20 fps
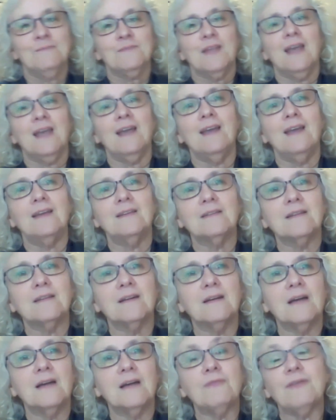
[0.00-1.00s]
And
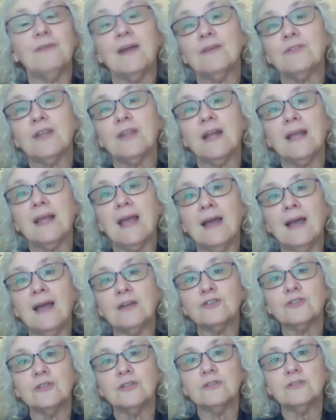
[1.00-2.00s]
I found that
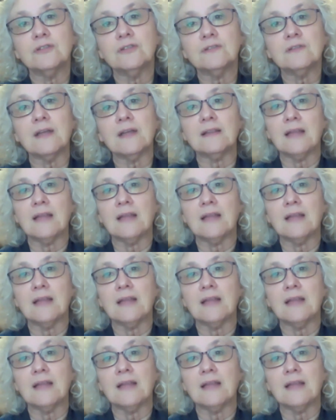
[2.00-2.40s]
I